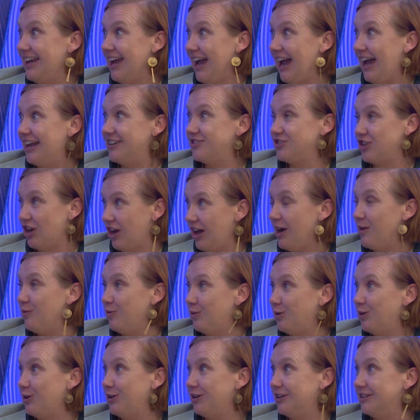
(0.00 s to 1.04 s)
And
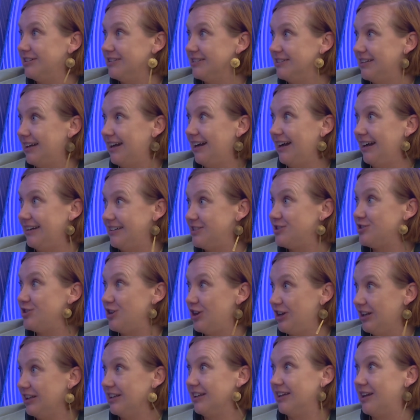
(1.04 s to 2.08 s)
Taiwan is
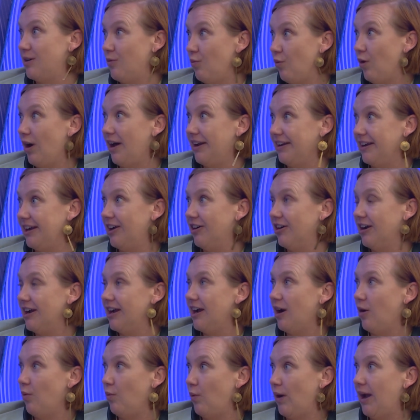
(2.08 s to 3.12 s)
certainly one
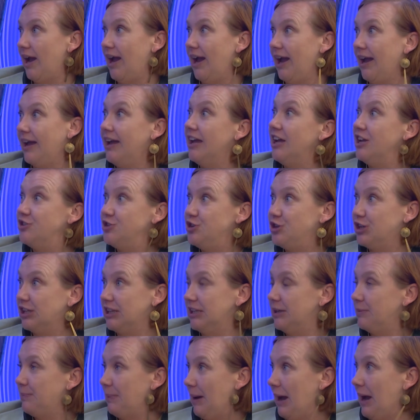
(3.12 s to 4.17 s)
area where
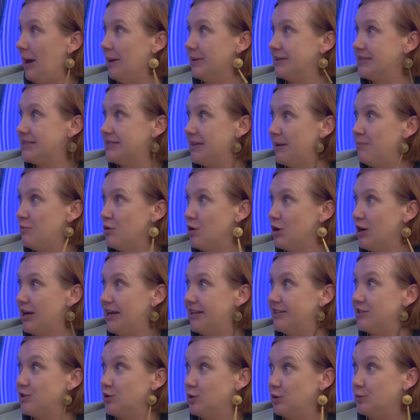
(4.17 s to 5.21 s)
nuclear-powered
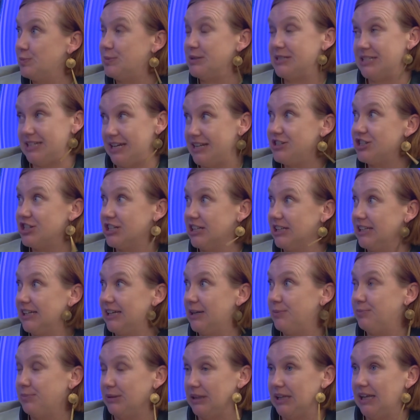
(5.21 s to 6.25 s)
submarines could
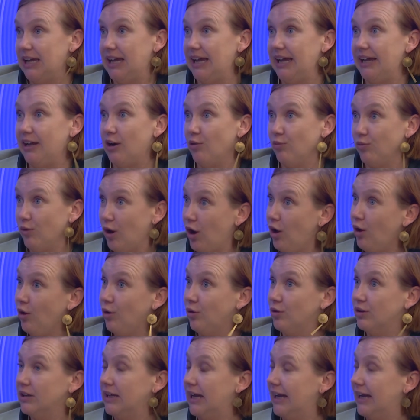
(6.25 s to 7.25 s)
potentially play a role.